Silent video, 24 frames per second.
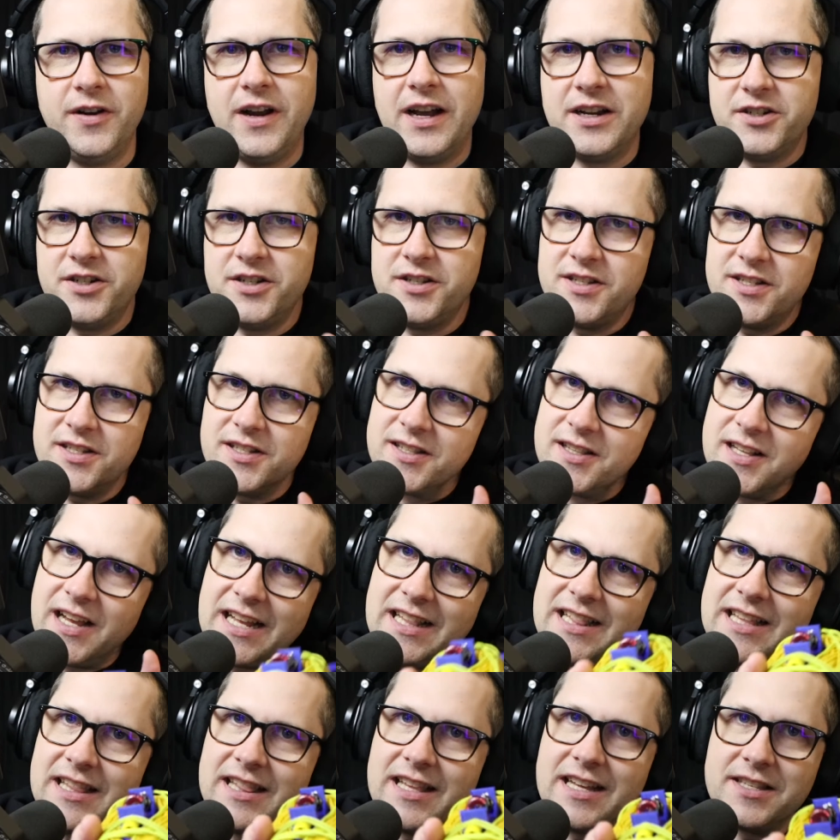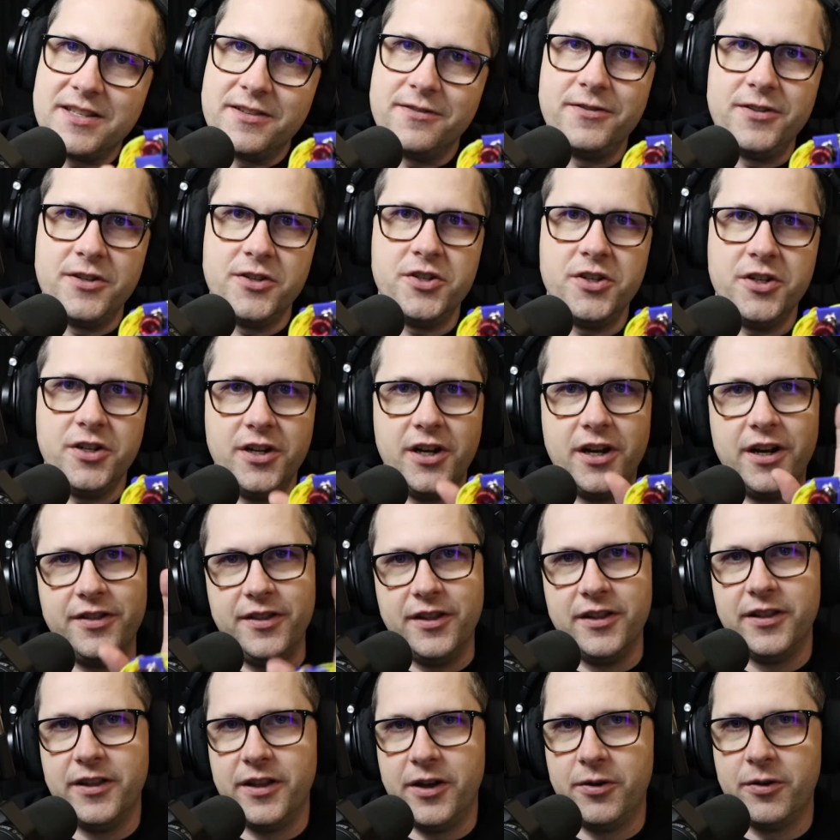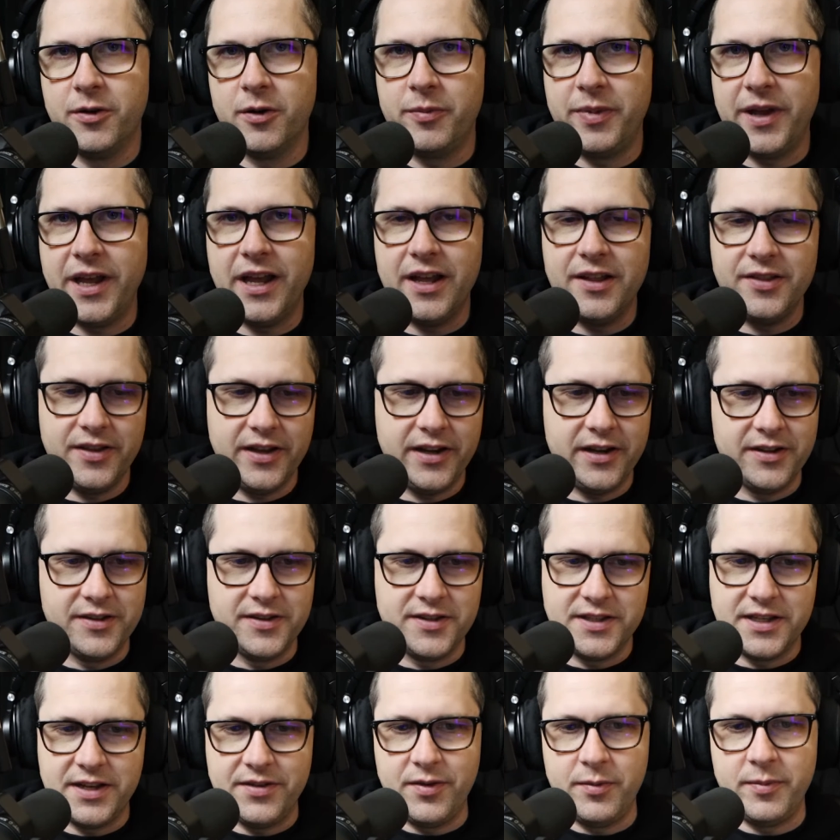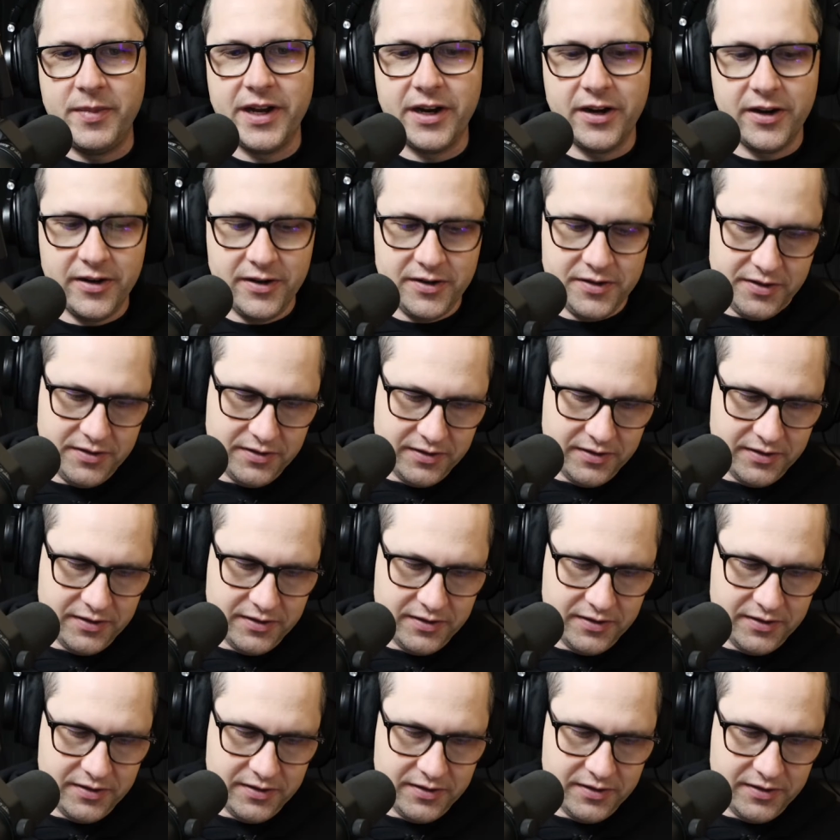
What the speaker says: They're actually slightly less efficient on the lower bands, like on 7 megahertz.